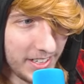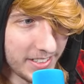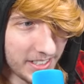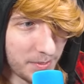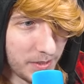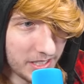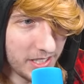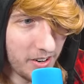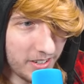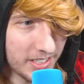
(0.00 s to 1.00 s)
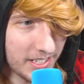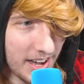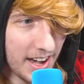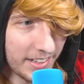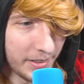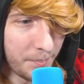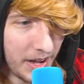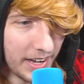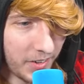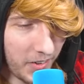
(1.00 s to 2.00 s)
He's this mysterious guy in the
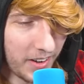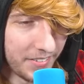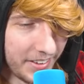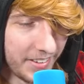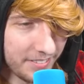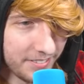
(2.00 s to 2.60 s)
background that